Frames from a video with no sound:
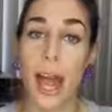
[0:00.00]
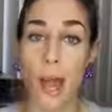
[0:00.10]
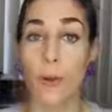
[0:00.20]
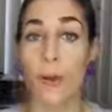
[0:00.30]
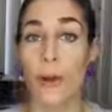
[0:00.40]

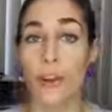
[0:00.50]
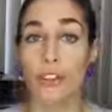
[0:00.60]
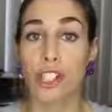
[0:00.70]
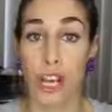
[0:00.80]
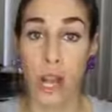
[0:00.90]
I will
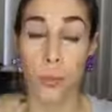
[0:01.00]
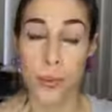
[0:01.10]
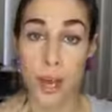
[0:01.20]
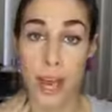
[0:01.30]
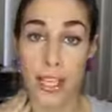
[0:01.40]
try to help
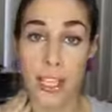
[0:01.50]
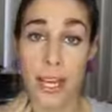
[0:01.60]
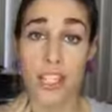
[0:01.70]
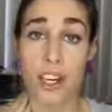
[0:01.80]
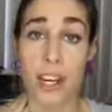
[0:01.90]
you guys and
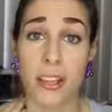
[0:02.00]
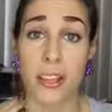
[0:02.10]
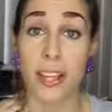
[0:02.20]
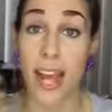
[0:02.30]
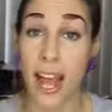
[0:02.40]
answer
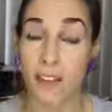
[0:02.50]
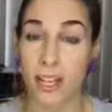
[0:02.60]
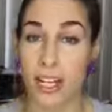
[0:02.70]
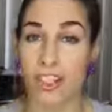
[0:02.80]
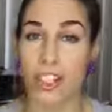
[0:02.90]
anything that I
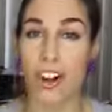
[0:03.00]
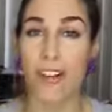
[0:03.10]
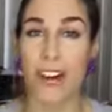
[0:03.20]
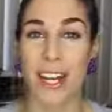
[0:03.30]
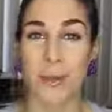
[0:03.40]
haven't answered
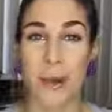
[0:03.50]
already.